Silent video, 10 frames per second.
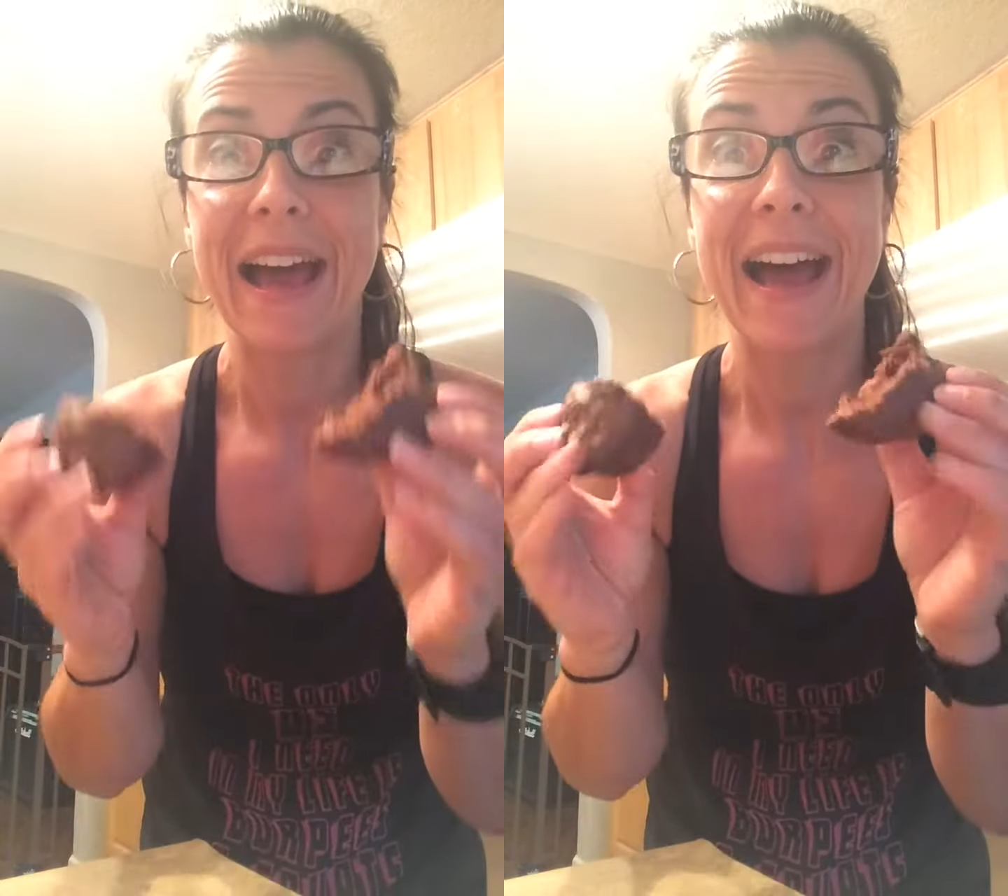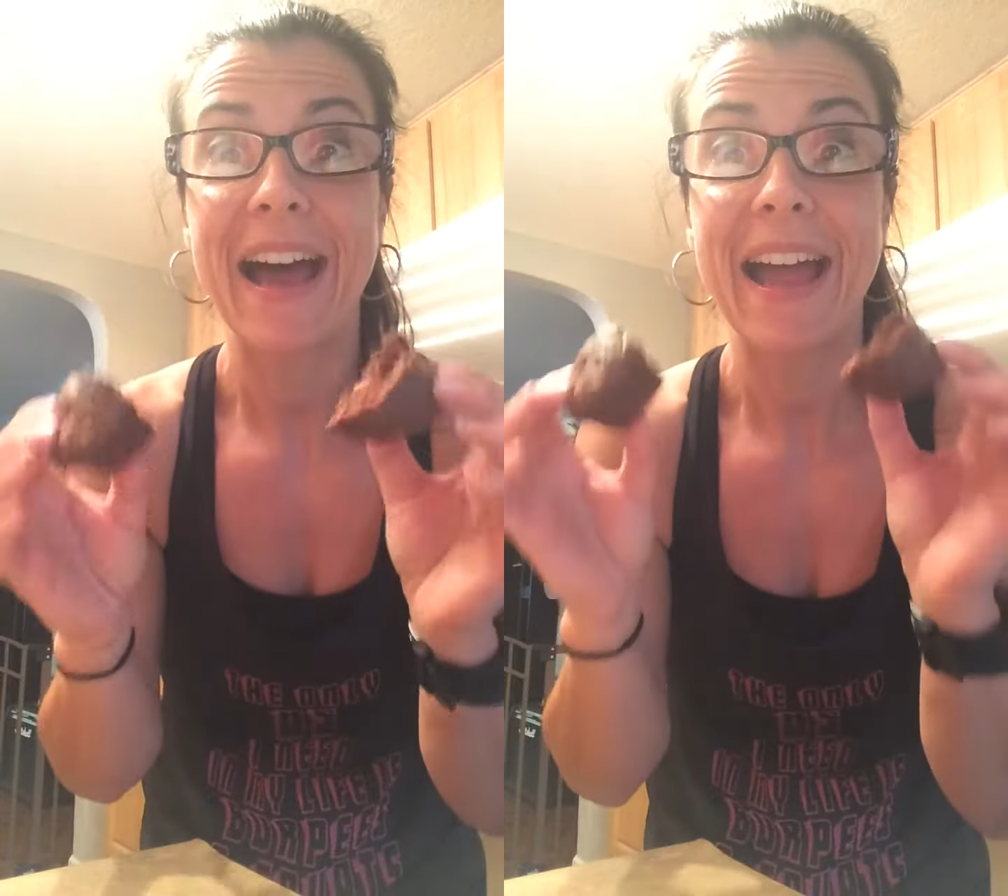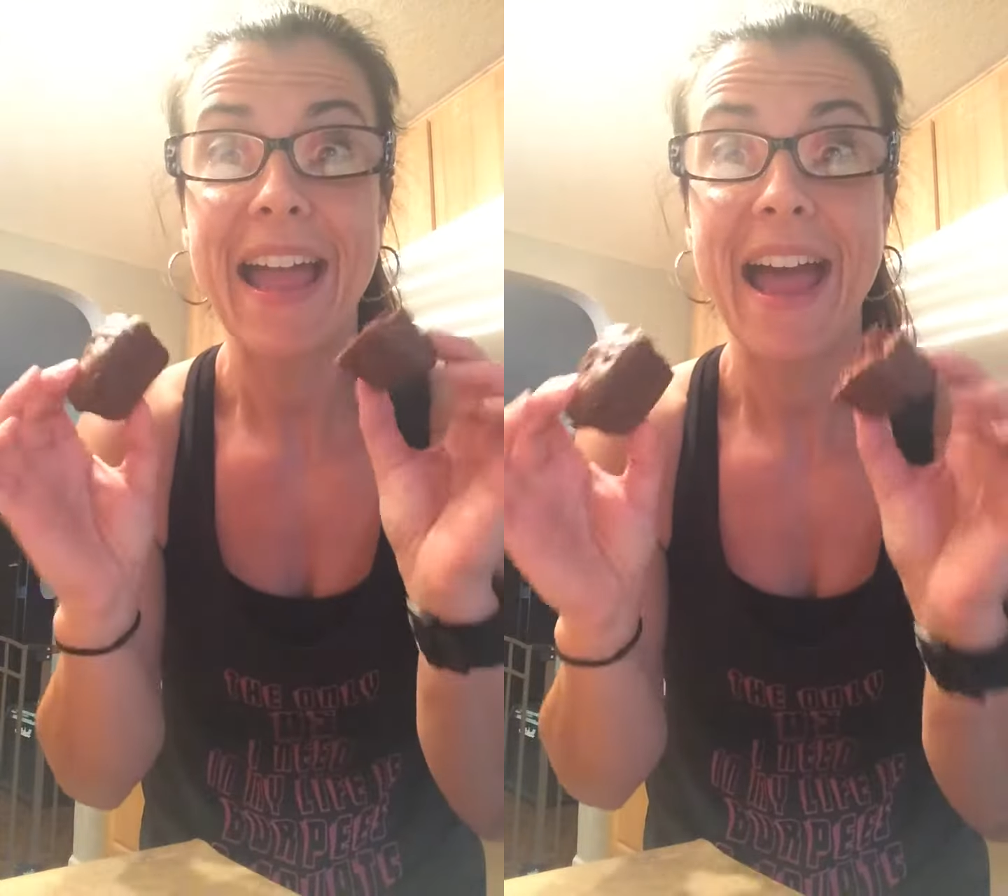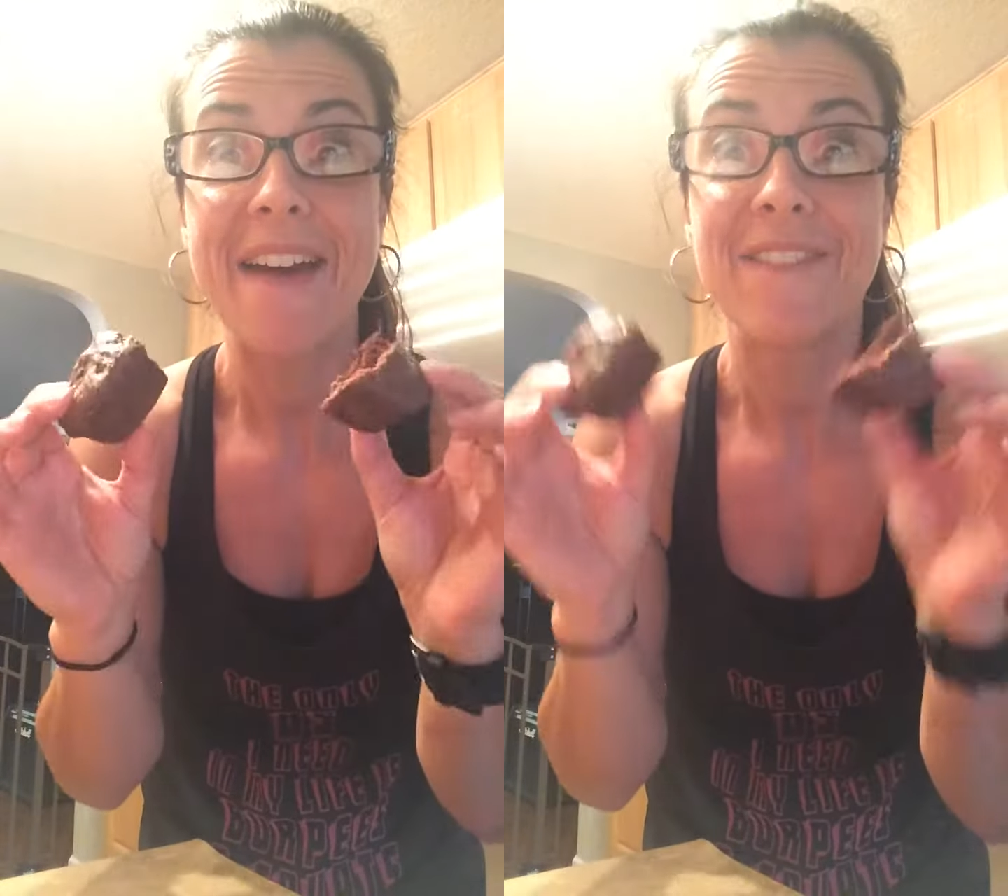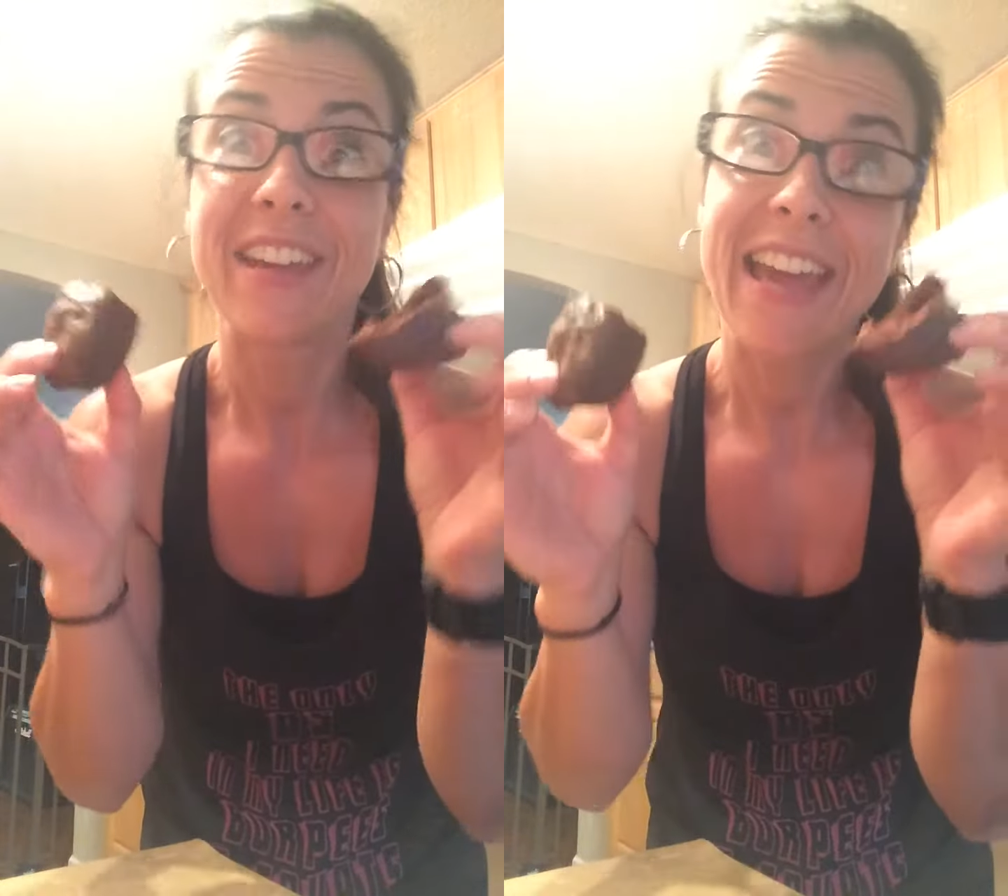I
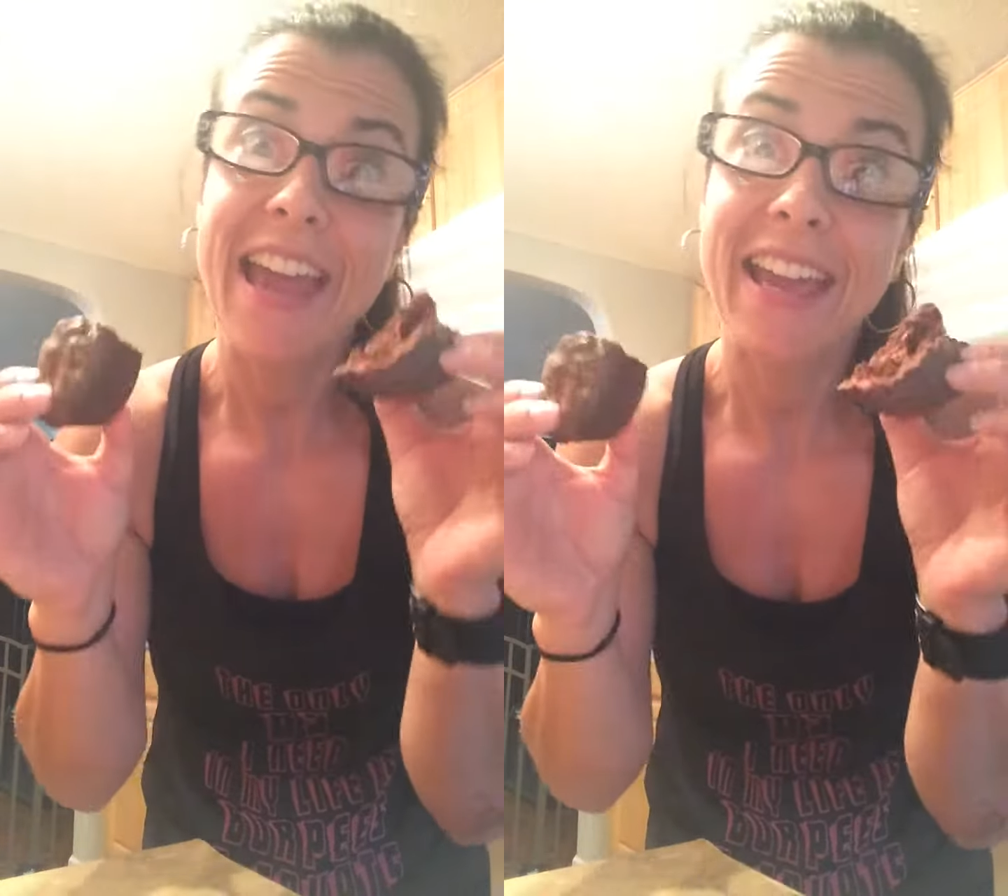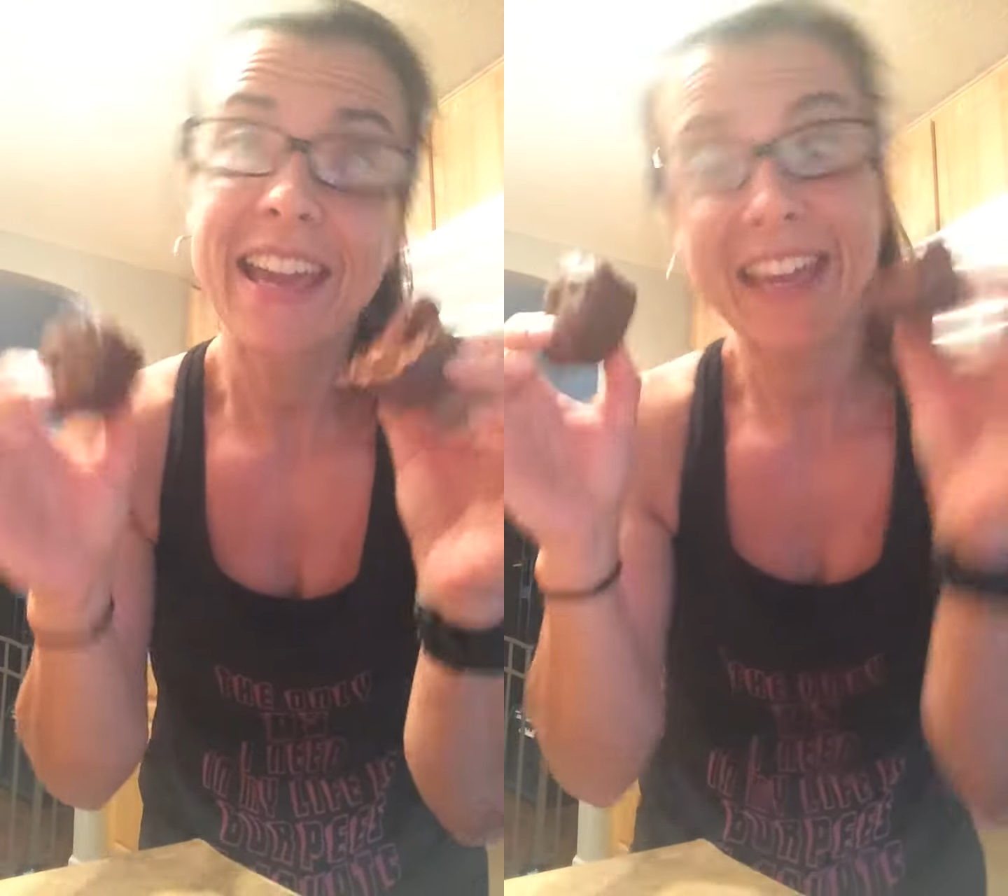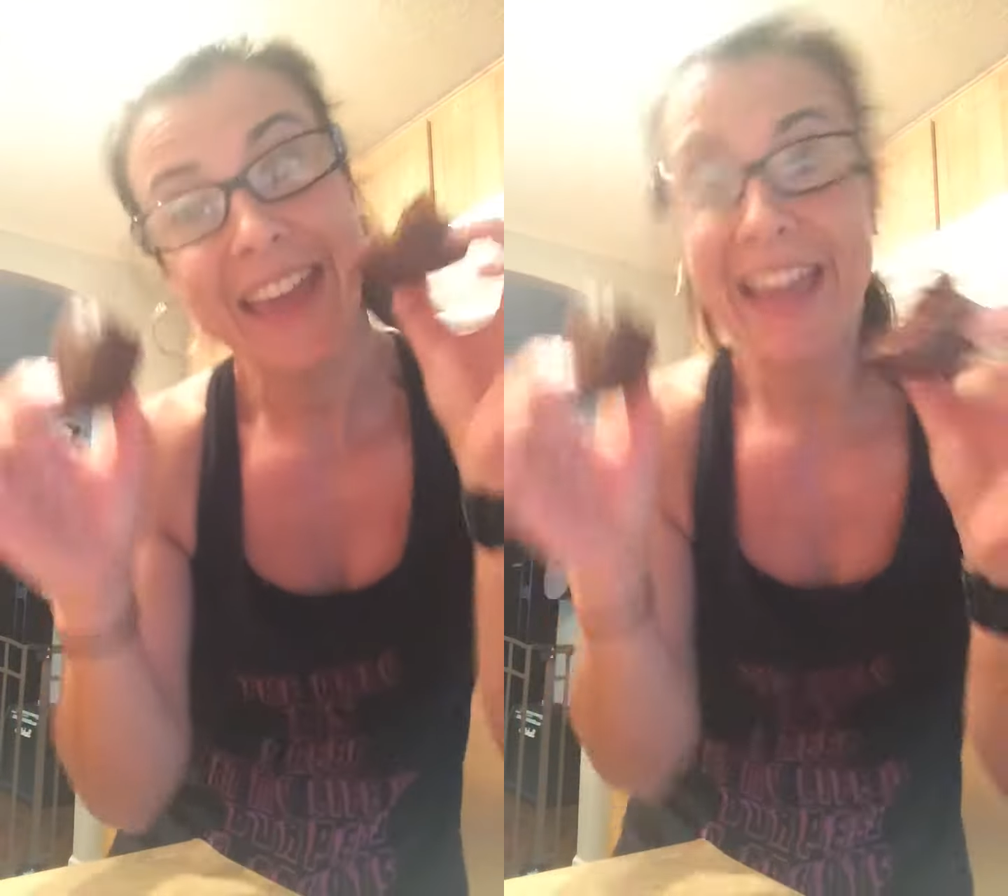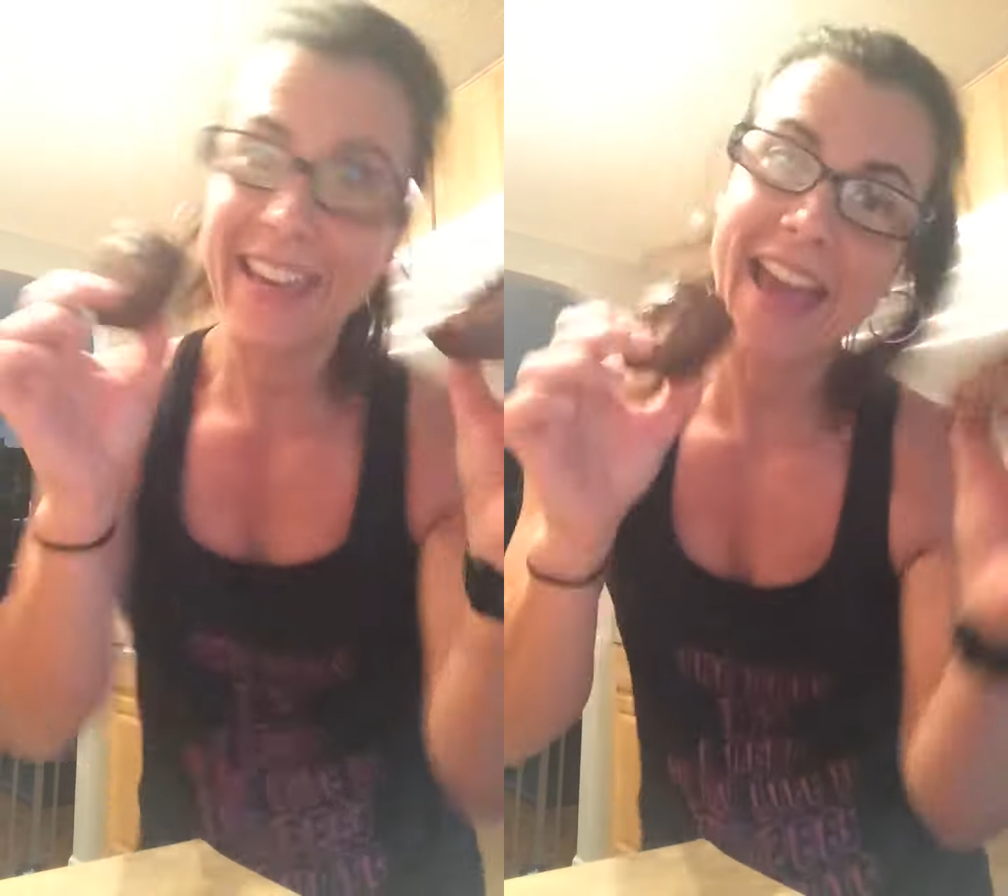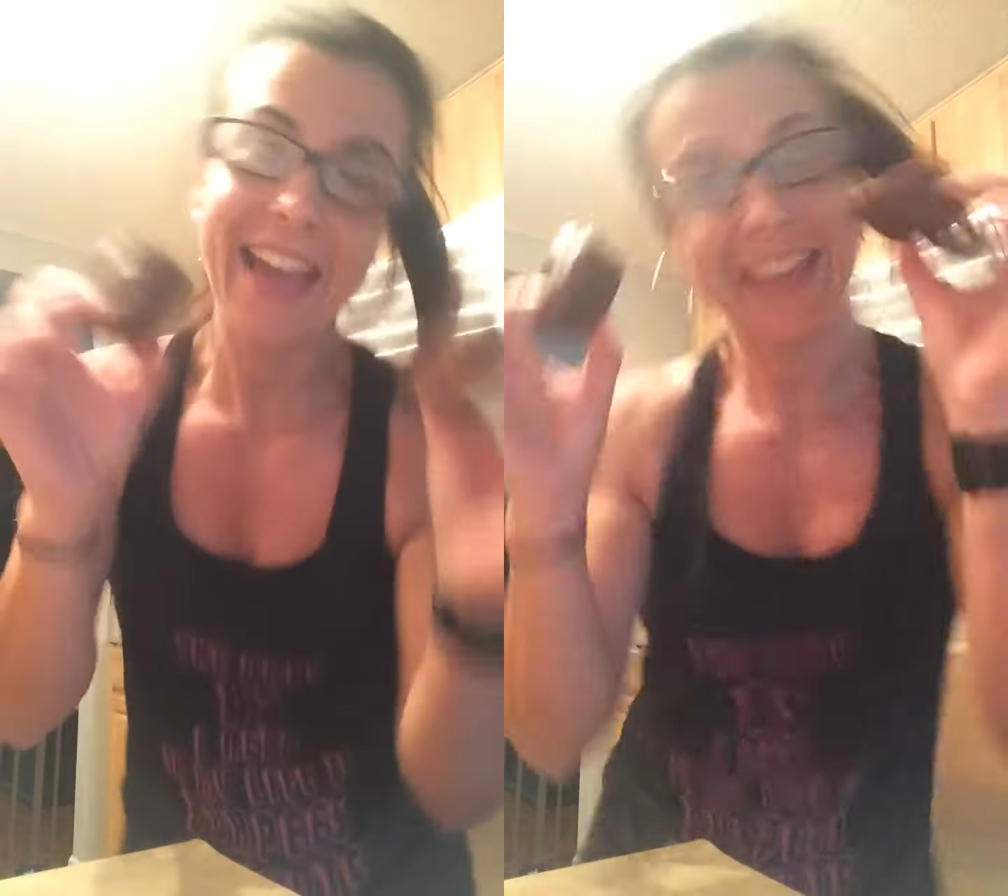have cake,
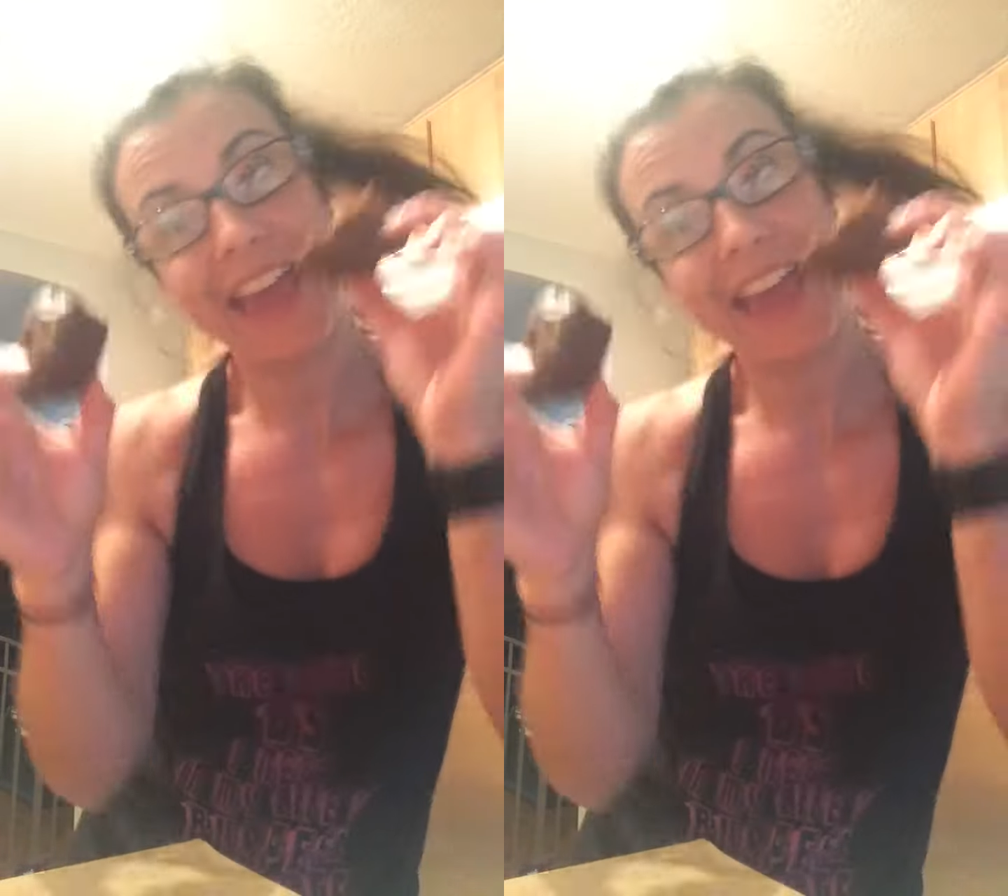cake, cake,